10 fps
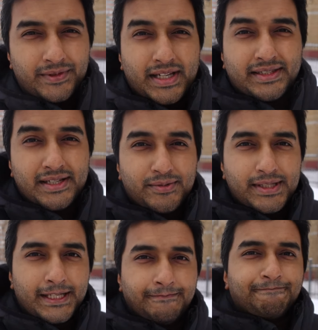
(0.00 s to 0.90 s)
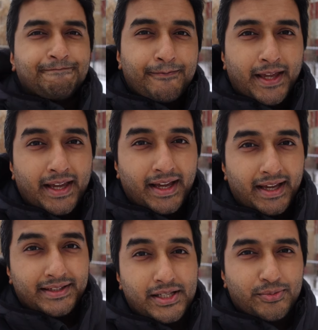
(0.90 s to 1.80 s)
residence visa,
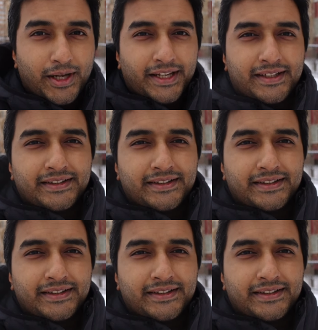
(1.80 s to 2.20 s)
and this is why.